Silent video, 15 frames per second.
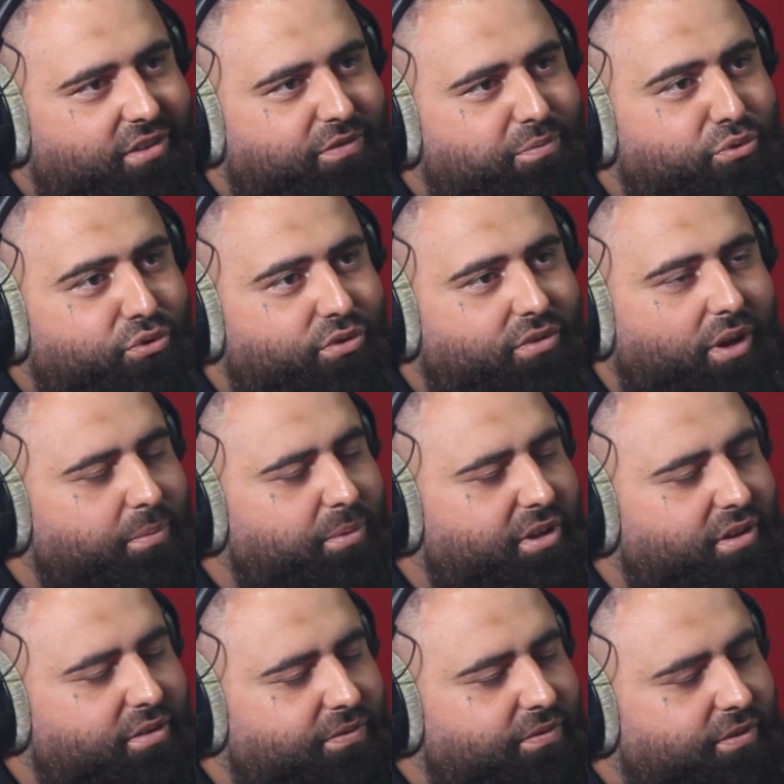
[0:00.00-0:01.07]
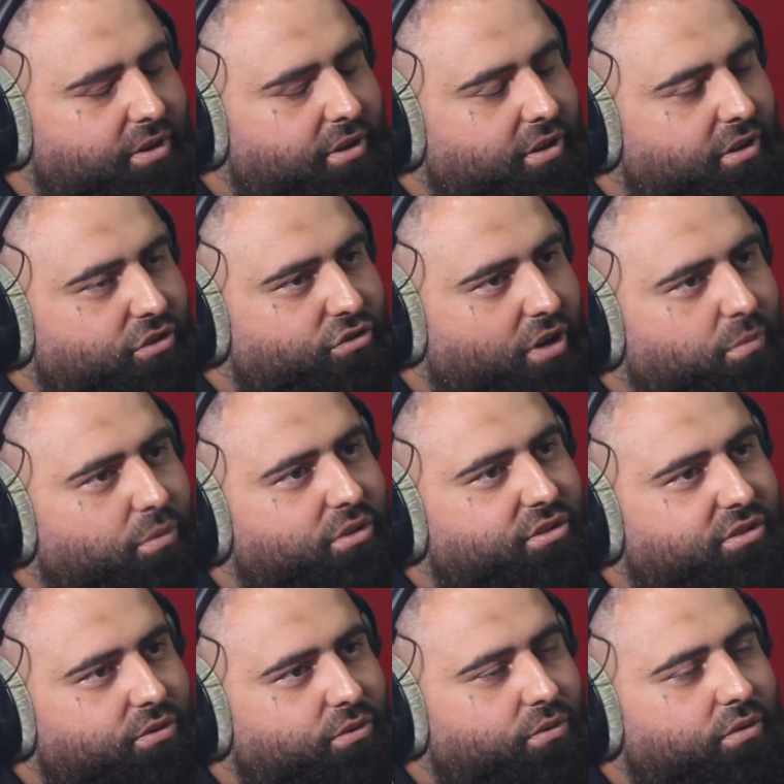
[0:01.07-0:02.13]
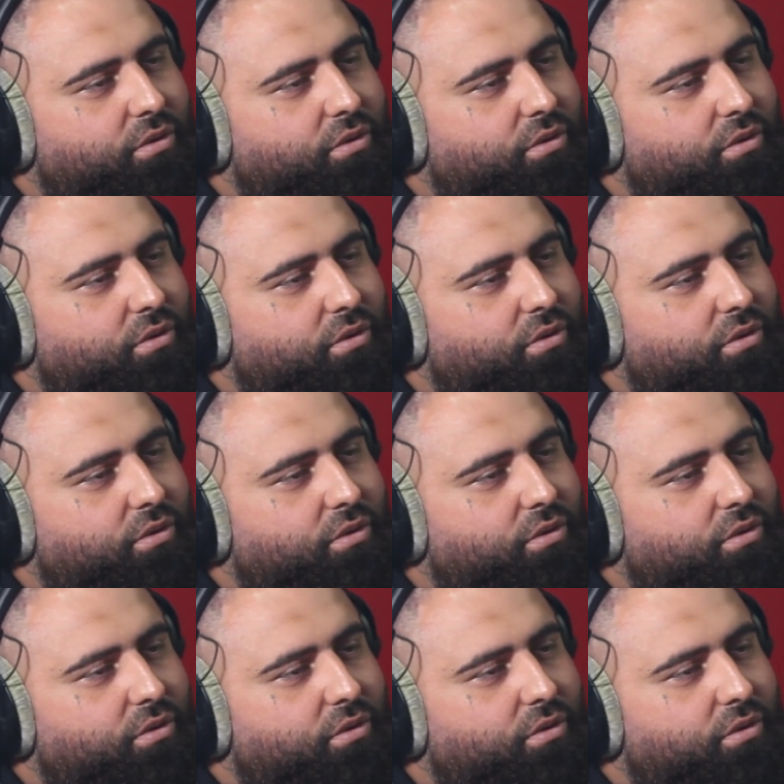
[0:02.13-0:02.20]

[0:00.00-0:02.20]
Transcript: if Trump was still.